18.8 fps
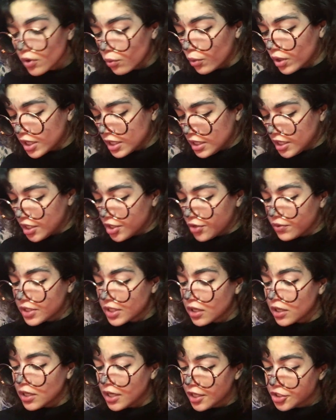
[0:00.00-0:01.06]
What an
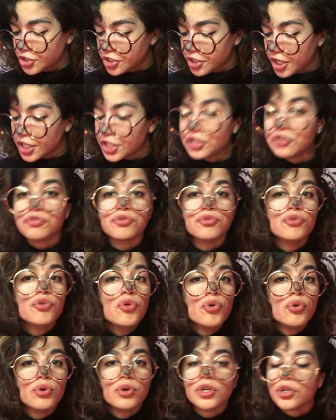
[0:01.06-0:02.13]
ignorant, uneducated
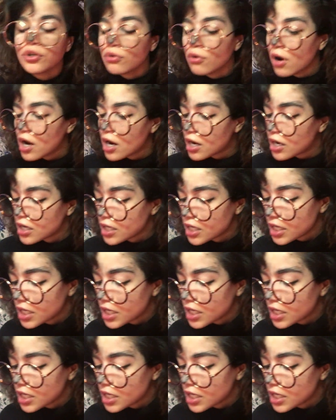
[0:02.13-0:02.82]
fool you are.